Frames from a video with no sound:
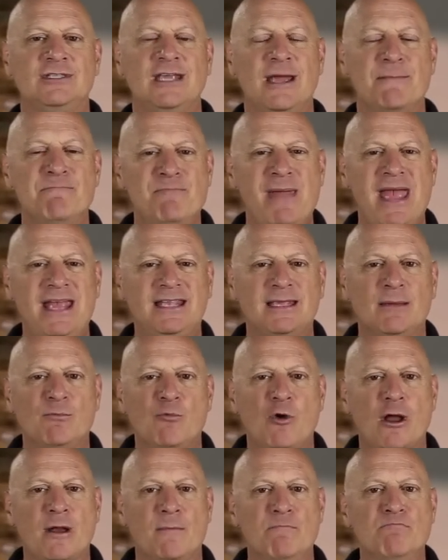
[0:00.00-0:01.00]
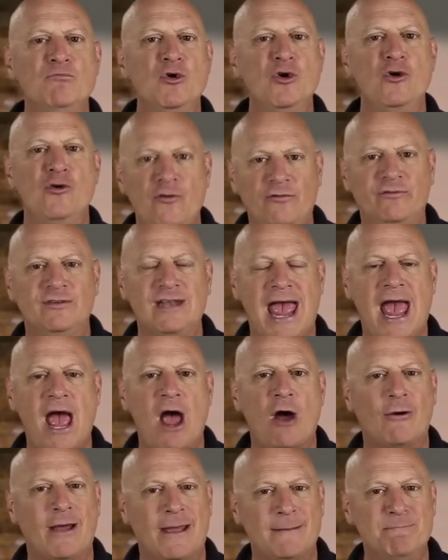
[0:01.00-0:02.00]
that make them want to move
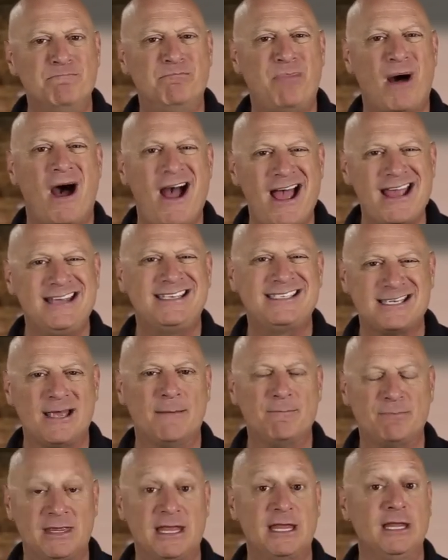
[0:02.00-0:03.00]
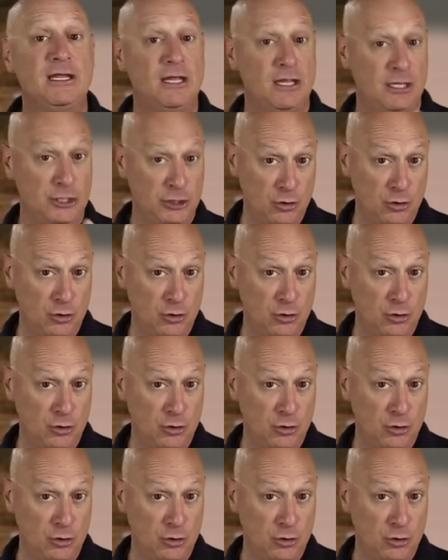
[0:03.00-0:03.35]
now and buy something,